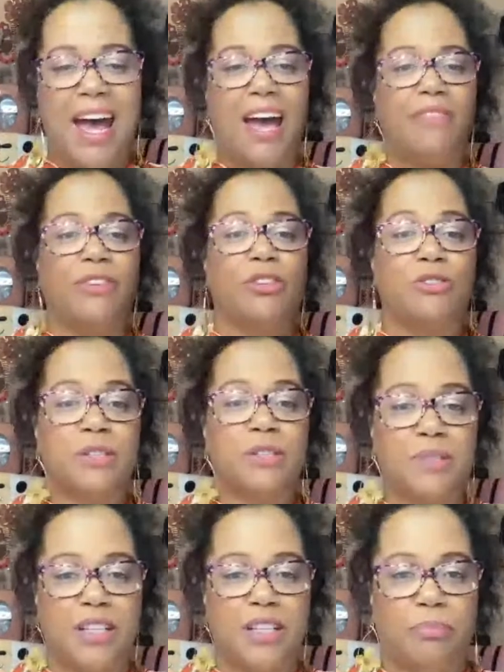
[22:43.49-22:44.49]
I have a
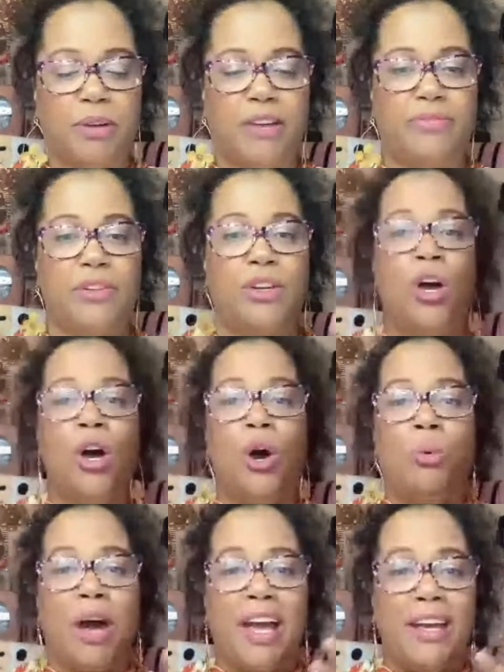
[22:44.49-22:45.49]
Christmas nonprofit
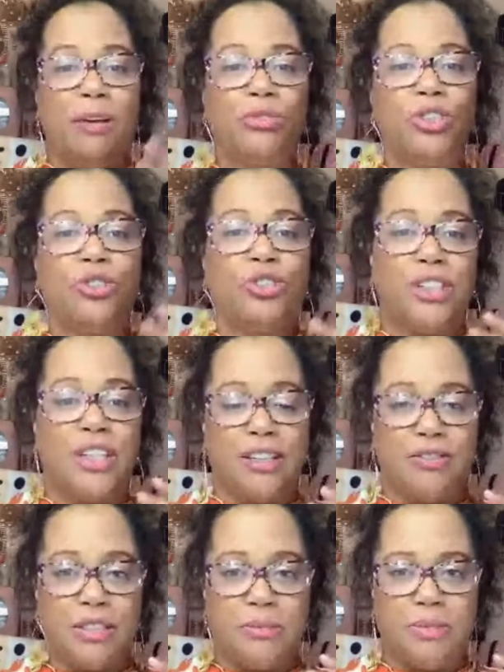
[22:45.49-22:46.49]
where I help children
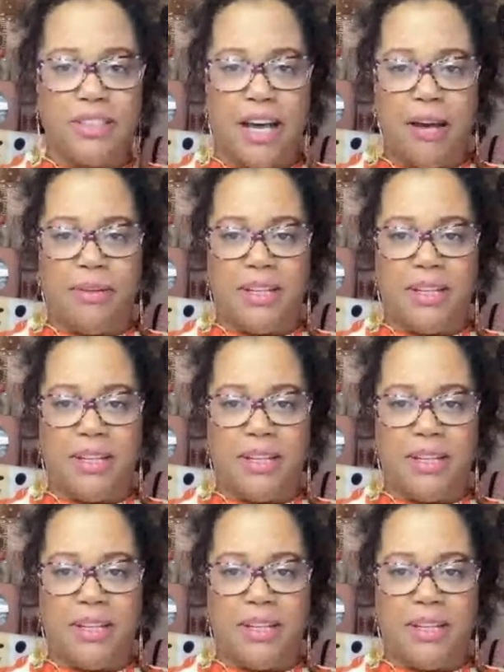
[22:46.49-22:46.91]
at Christmas time.